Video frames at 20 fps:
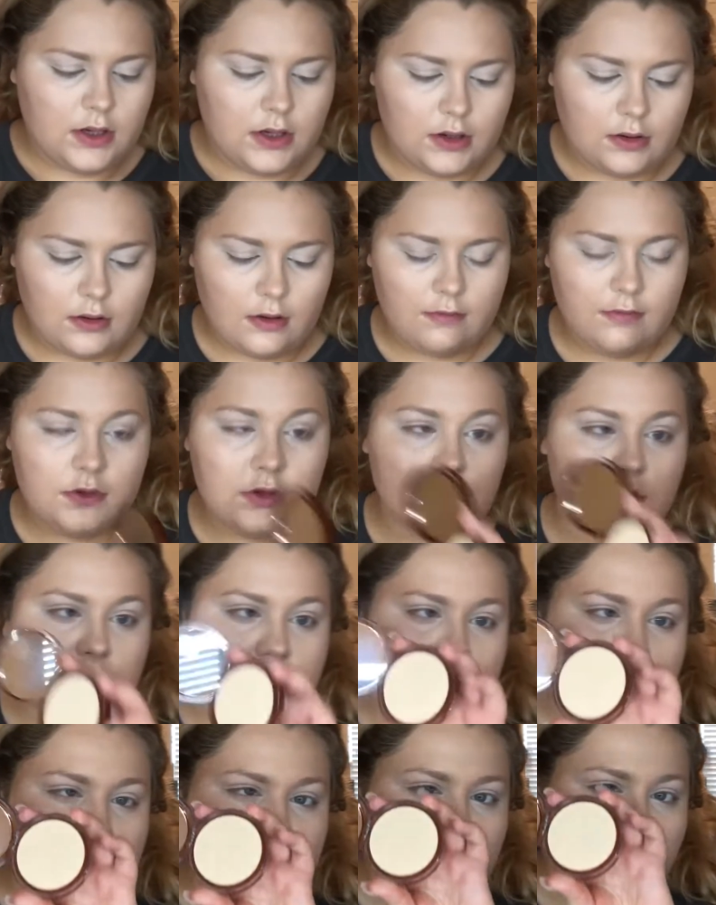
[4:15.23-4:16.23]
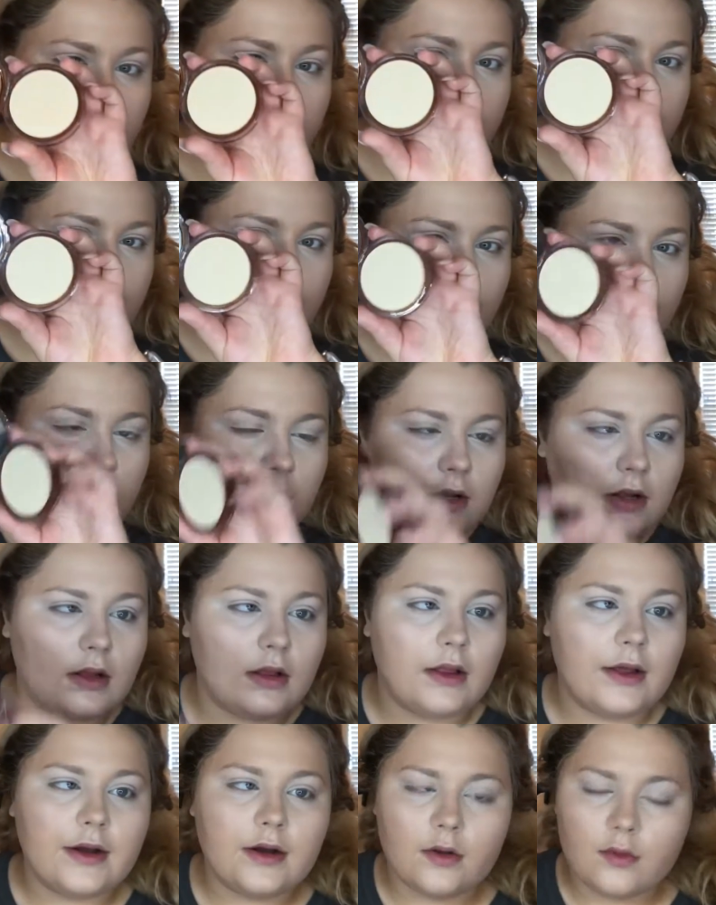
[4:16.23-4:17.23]
Now I haven't used this yet, but I got a
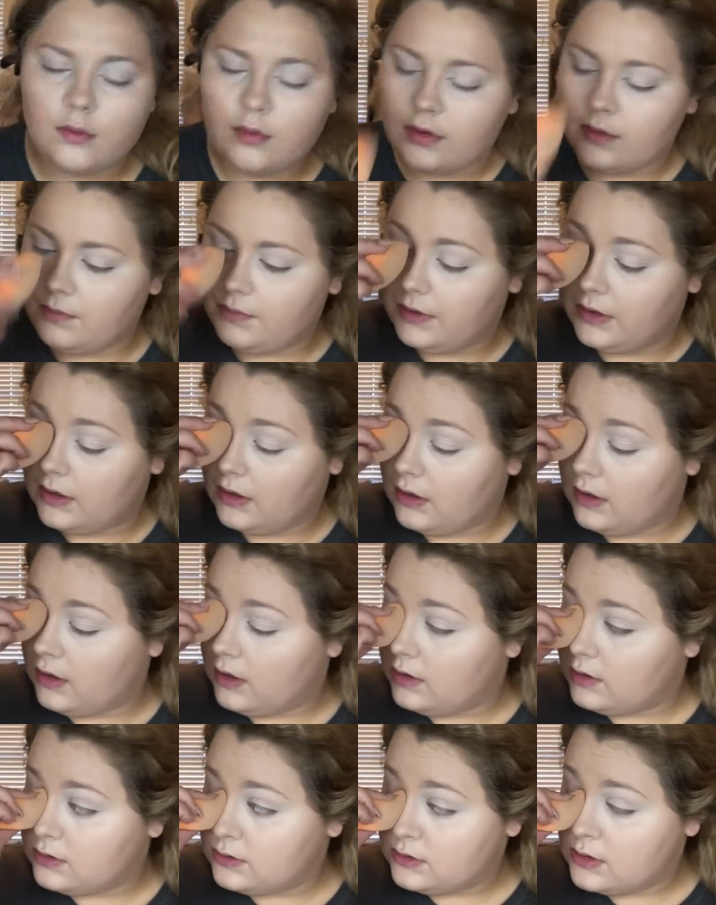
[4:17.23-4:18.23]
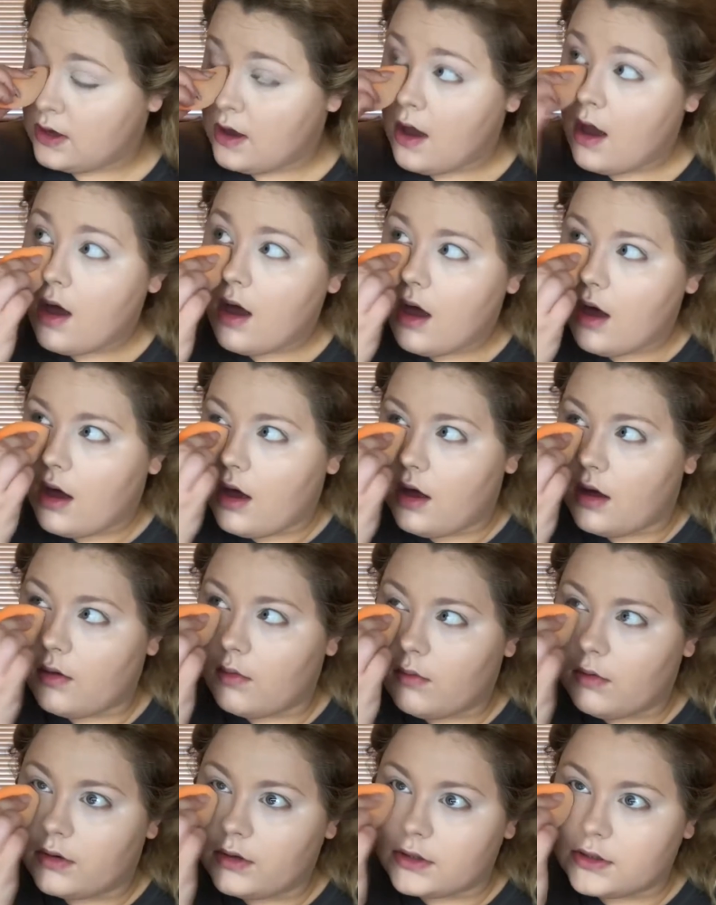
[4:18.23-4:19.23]
lighter one because I
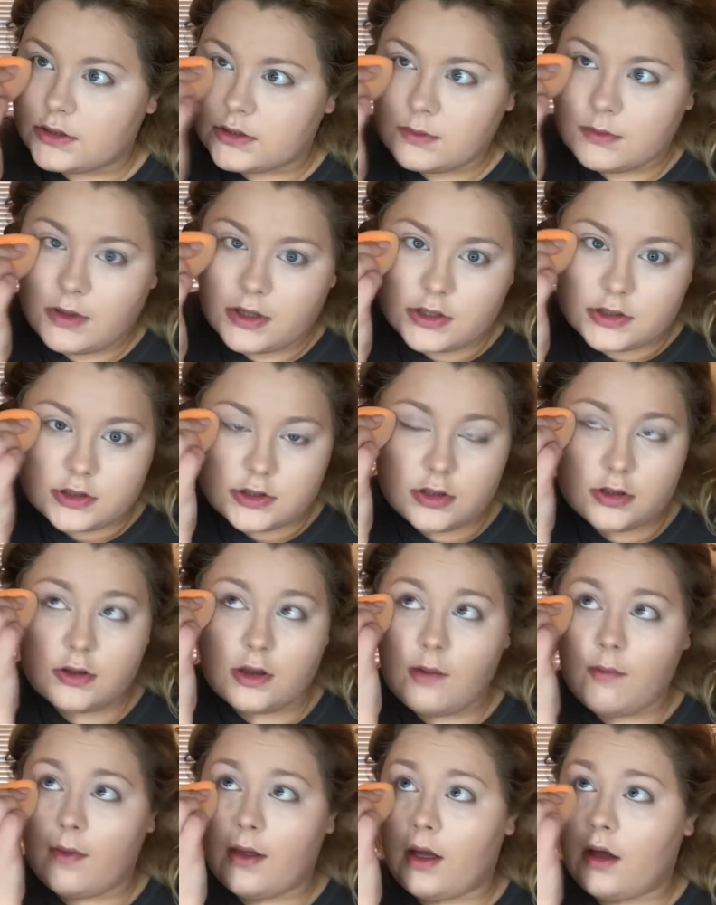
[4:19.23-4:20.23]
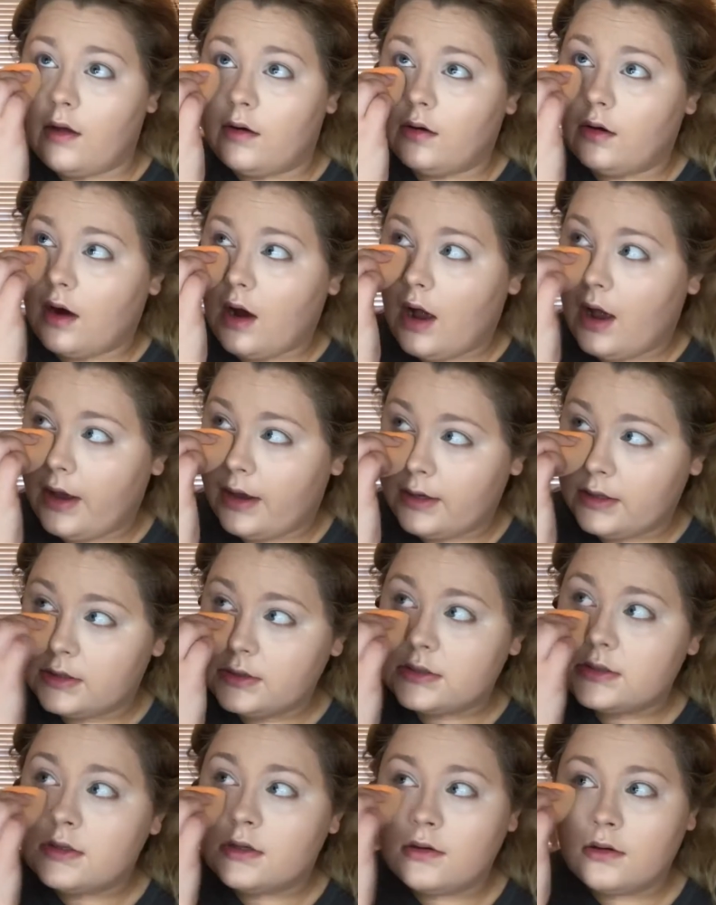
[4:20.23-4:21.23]
wanted to make sure that my under
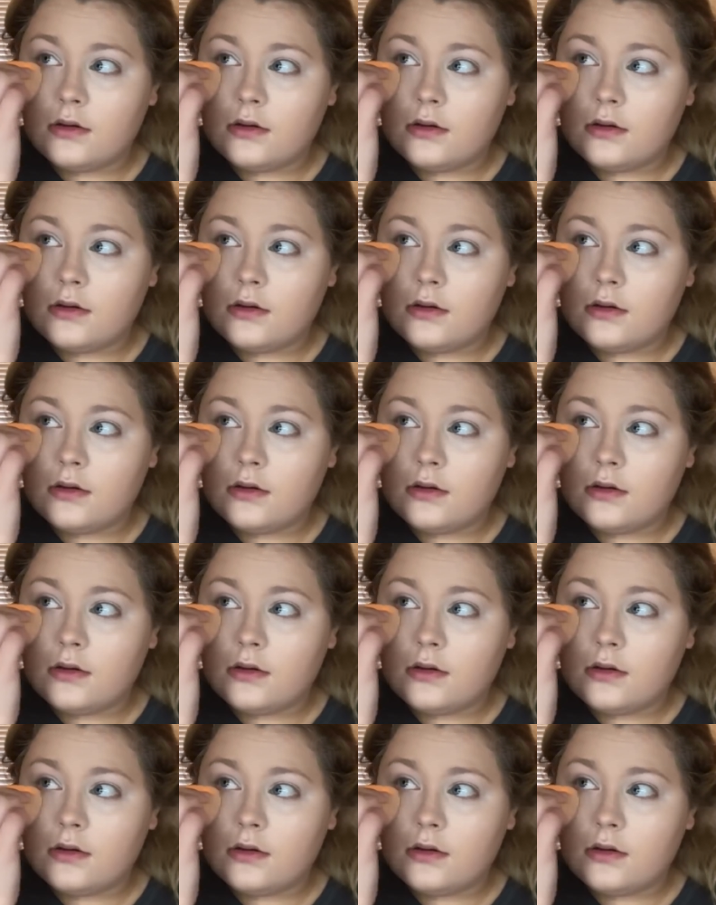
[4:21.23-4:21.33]
eyes